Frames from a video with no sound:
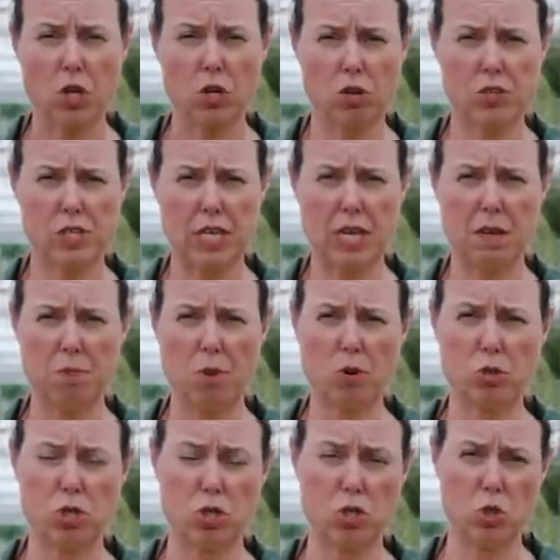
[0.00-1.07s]
your digging
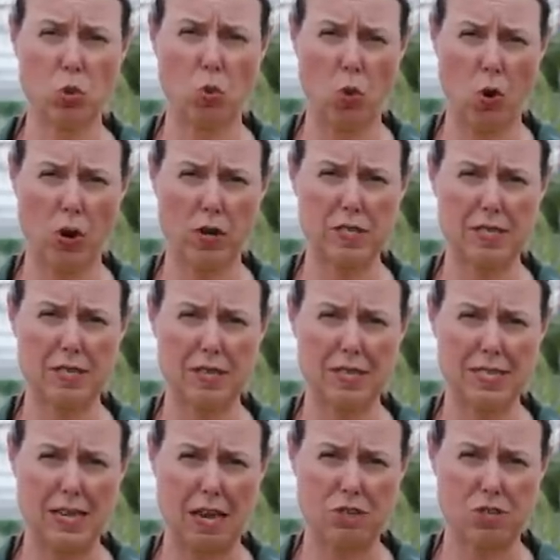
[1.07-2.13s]
motion towards the
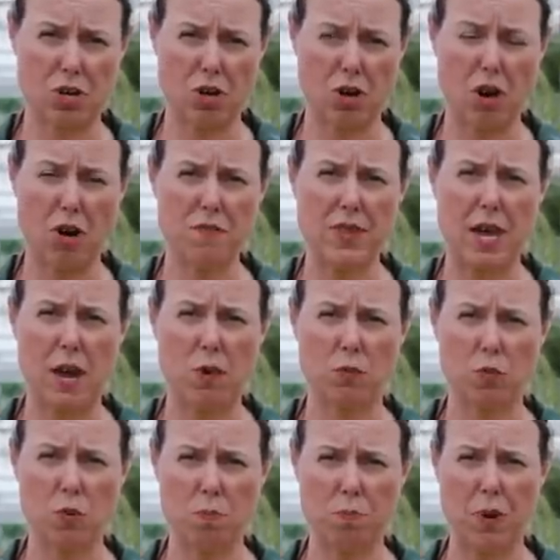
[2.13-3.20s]
center of that
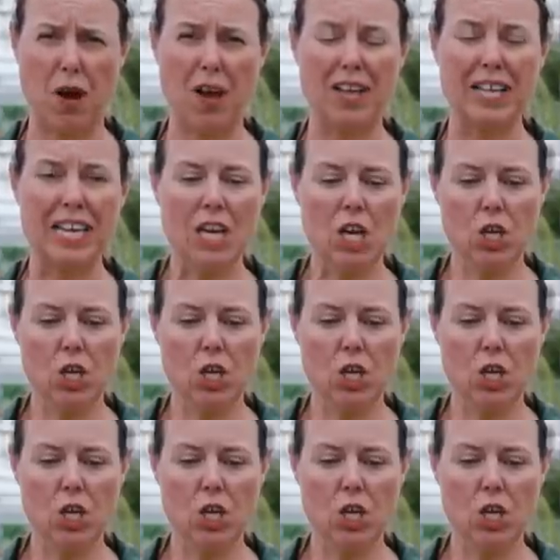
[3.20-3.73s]
root ball.